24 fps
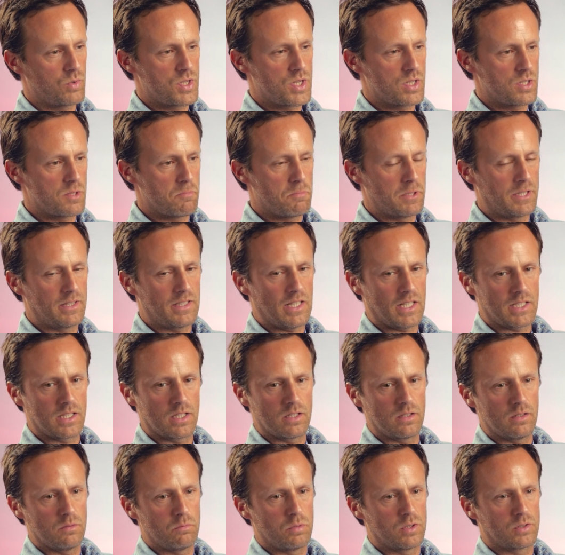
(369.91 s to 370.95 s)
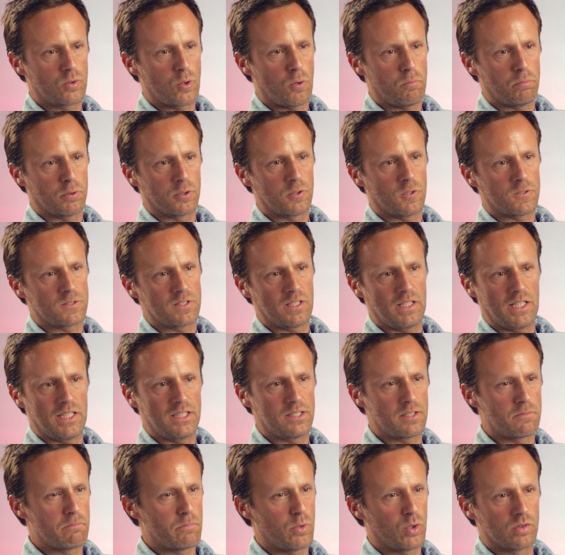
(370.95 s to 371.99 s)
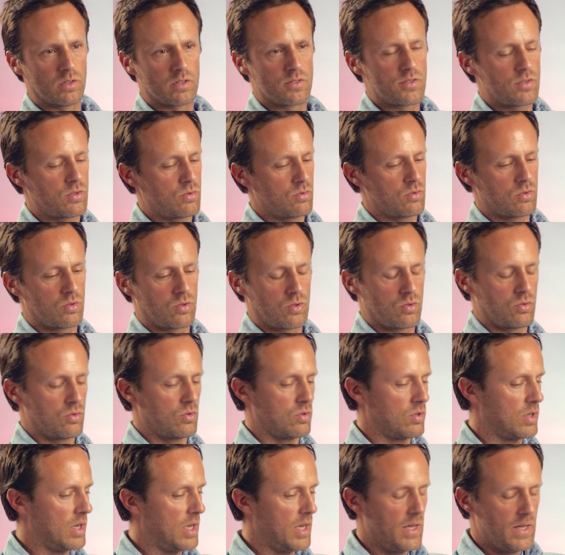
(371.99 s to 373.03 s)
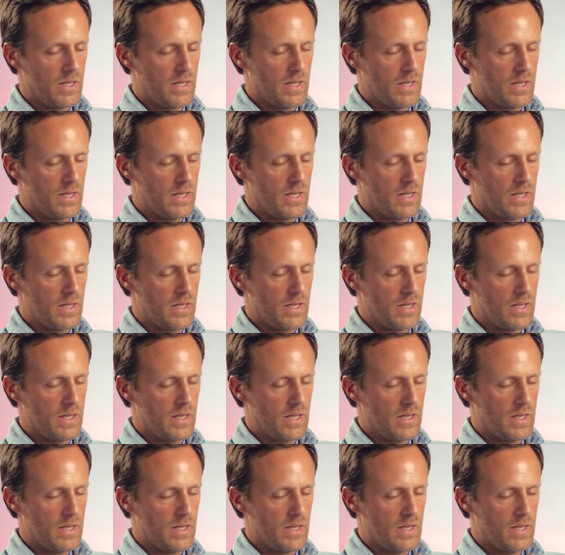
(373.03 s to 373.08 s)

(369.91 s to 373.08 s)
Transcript: which is a bit technical, but coupled oscillator models to